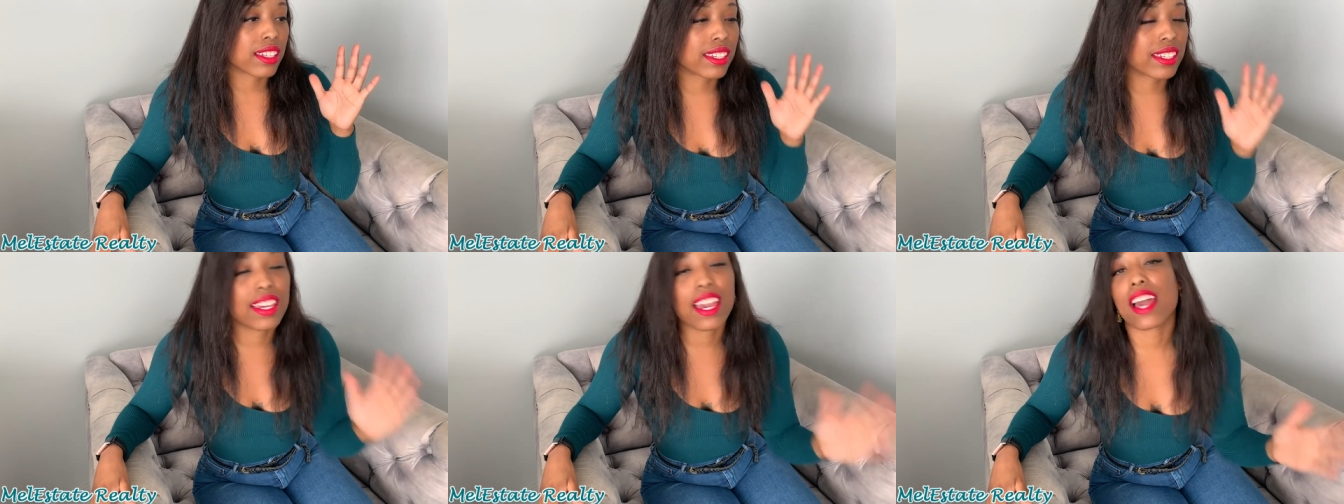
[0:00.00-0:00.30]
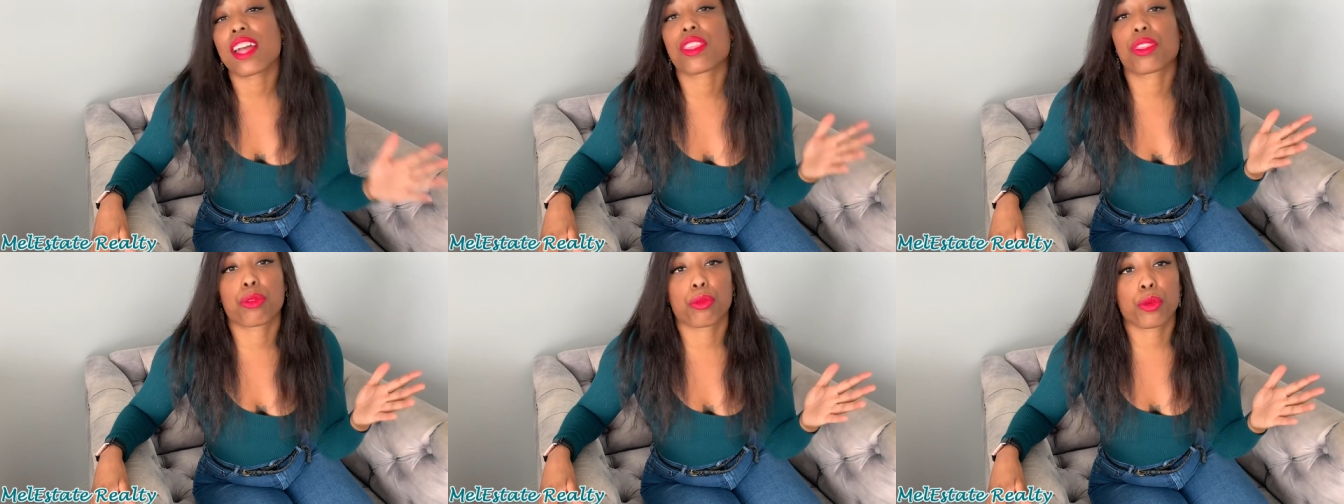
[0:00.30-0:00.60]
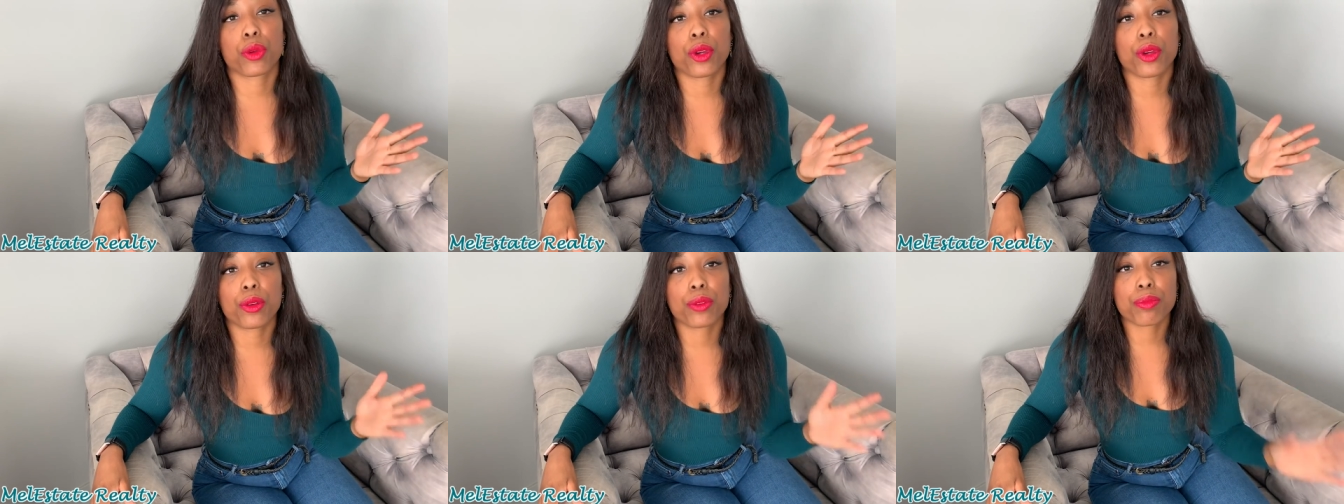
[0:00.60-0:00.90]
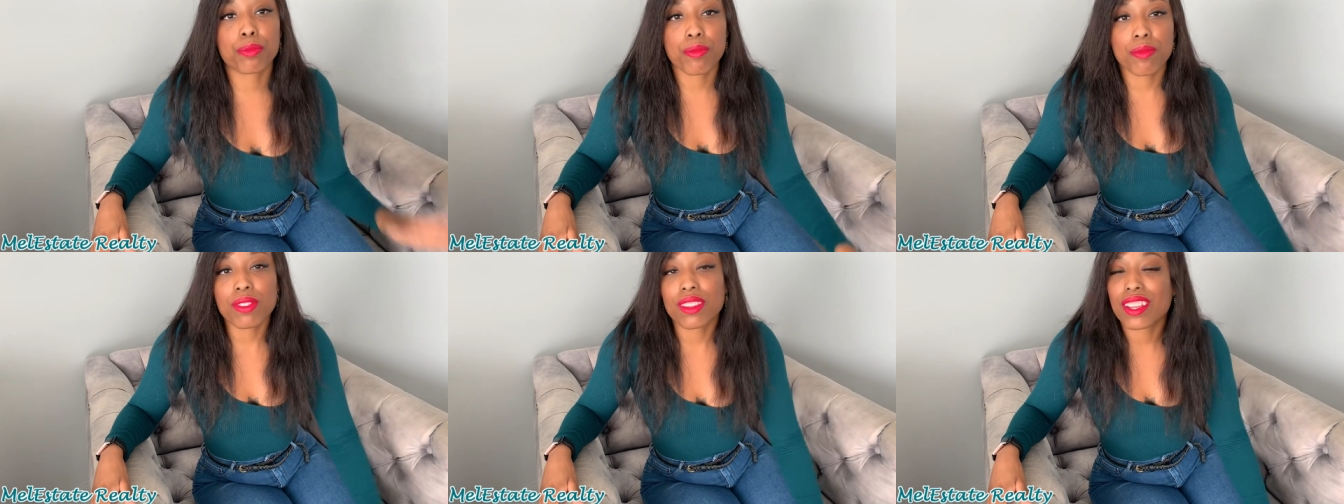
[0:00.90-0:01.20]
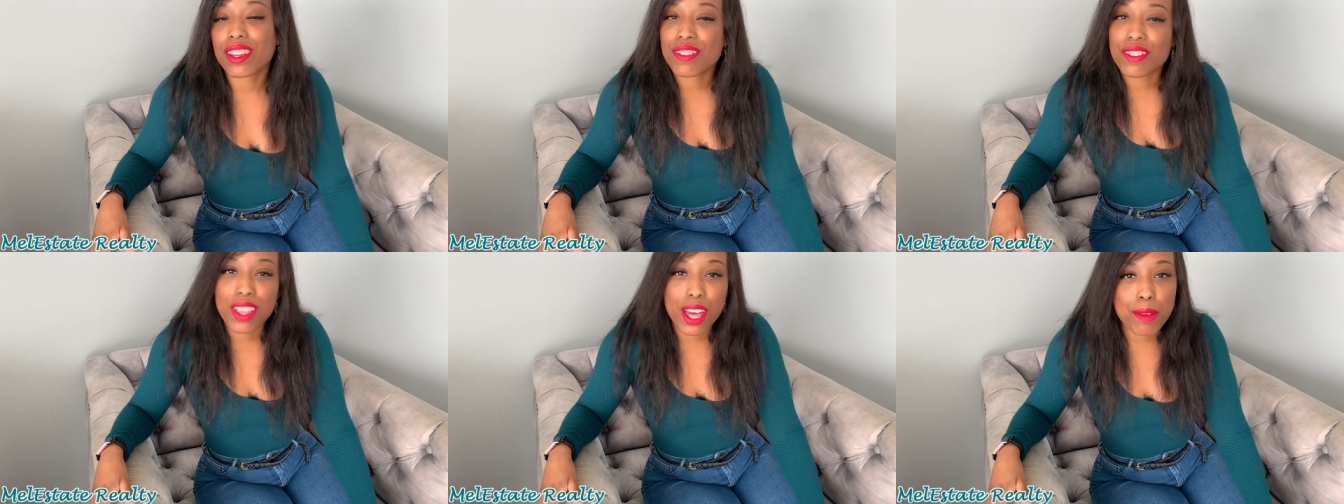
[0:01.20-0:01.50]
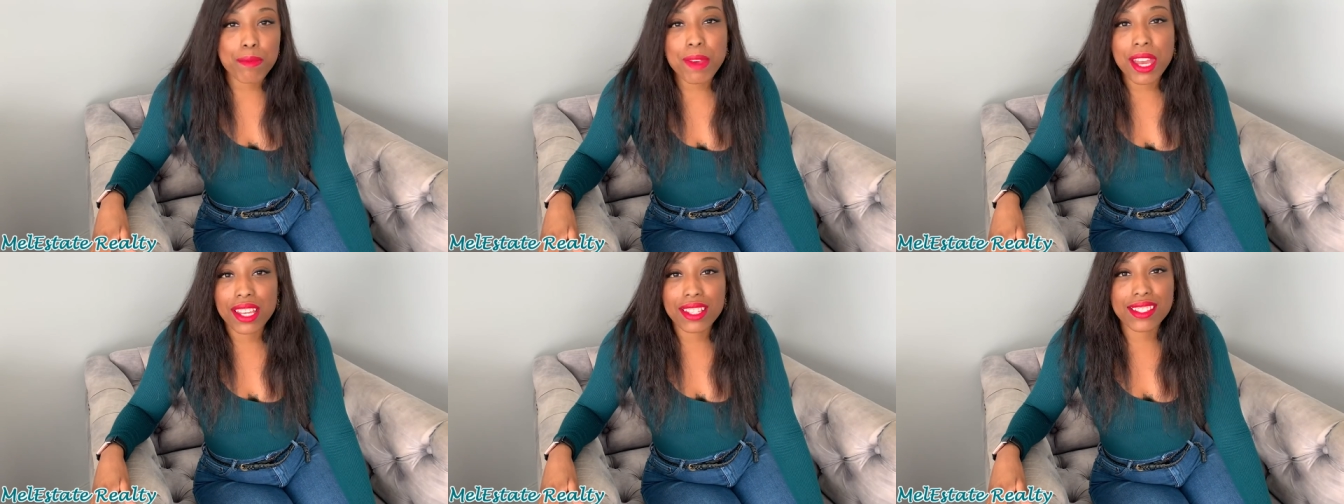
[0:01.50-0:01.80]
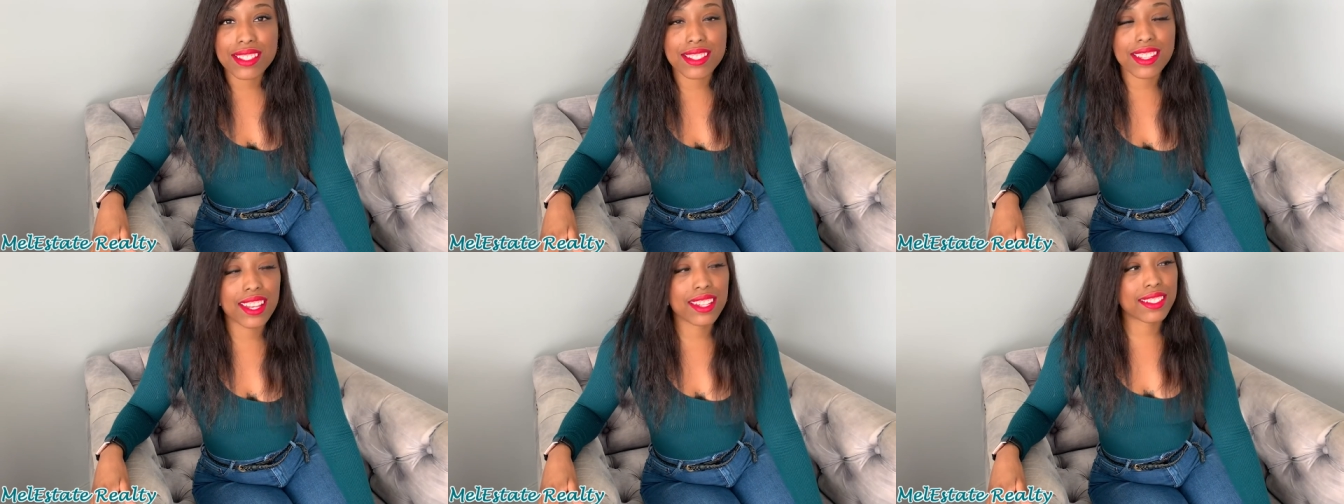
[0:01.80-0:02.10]
get through, if that
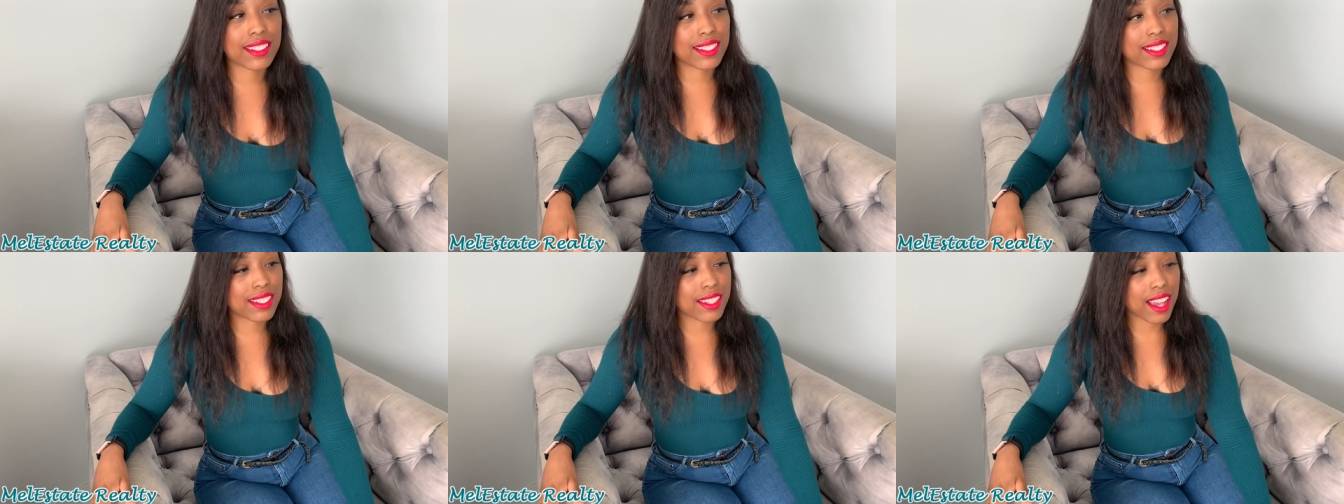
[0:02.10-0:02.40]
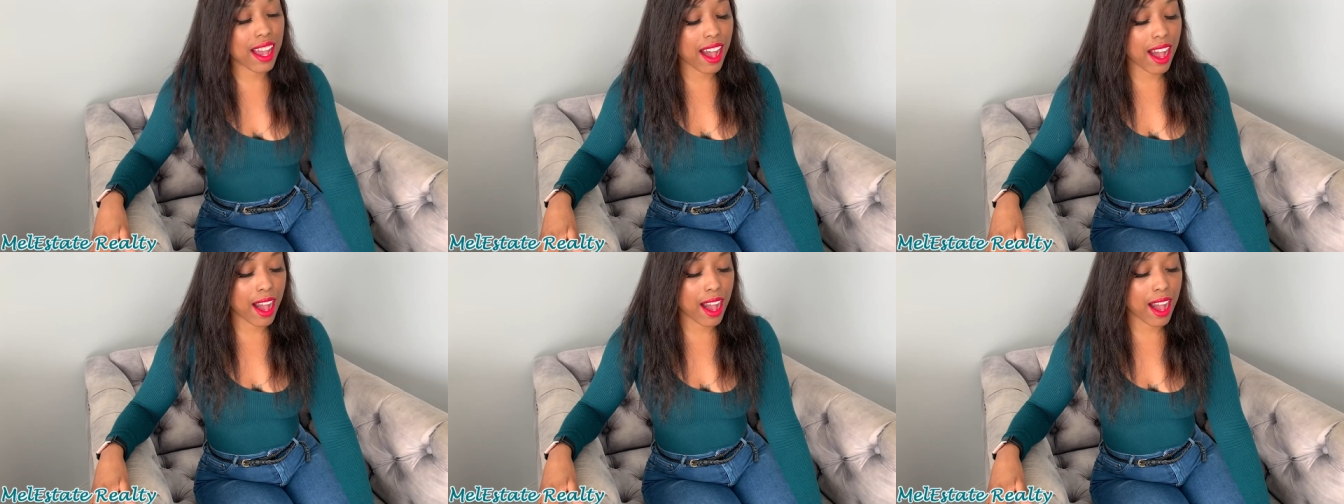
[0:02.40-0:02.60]
makes sense.